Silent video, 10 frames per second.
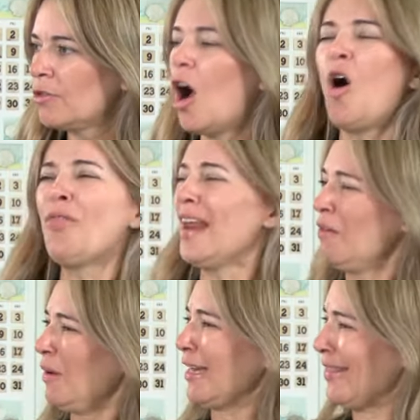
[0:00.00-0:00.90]
No, they
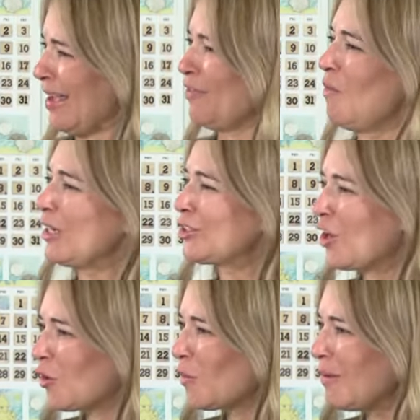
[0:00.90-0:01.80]
don't. Want, they haven't watched
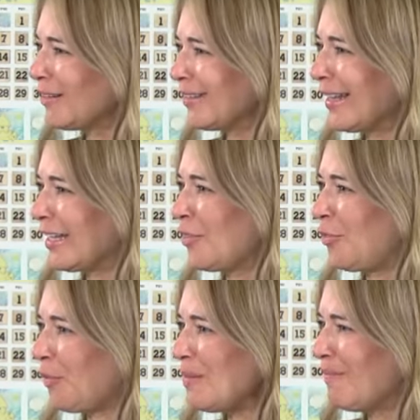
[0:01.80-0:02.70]
Cocomelon. They don't like
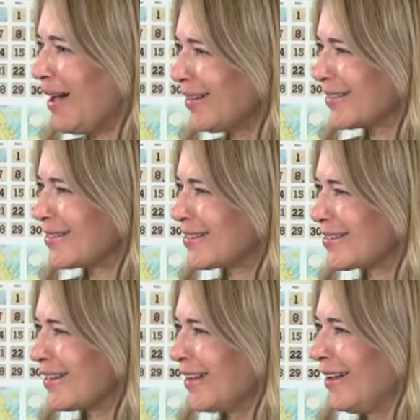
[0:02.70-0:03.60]
watch Cocomelon months.
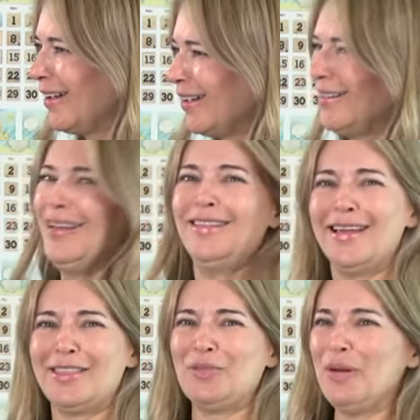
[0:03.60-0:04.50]
anymore. In
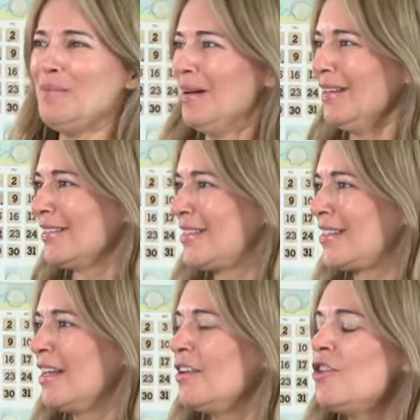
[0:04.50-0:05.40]
like three huh.
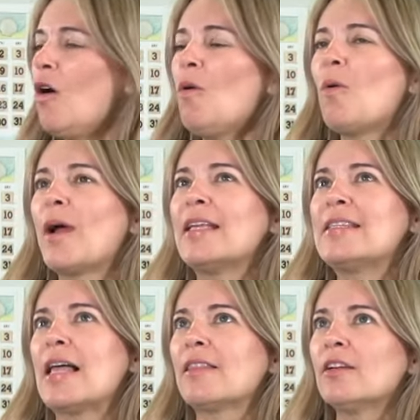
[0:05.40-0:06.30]
months. No,
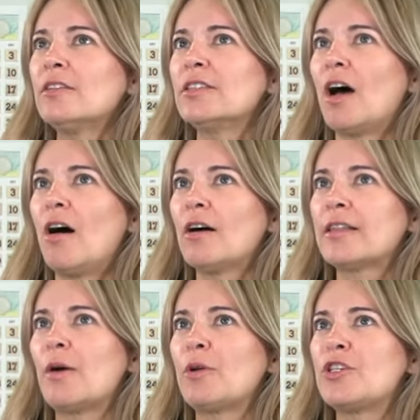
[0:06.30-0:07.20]
it's that little
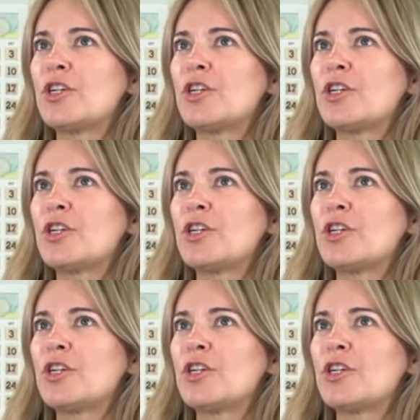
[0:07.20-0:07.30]
dog that we